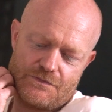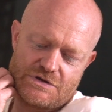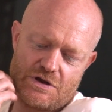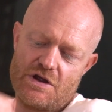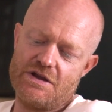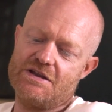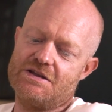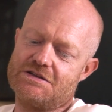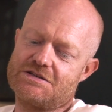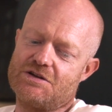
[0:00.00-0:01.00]
so no,
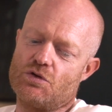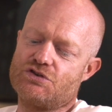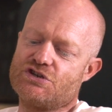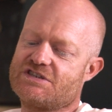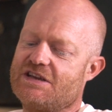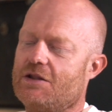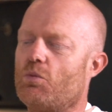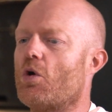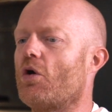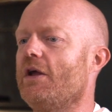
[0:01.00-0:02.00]
yeah, so you're not just seeing
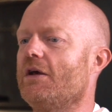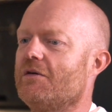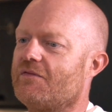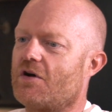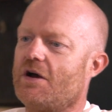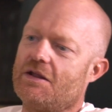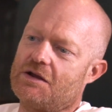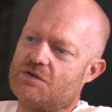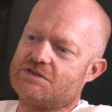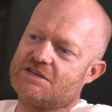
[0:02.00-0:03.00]
the warrior, the fighter
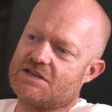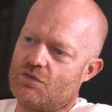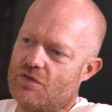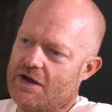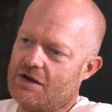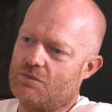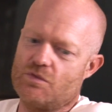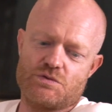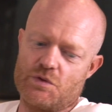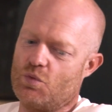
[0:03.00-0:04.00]
that goes into the
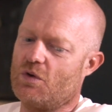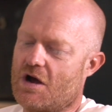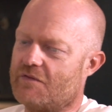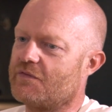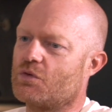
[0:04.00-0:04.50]
ring, which we all love.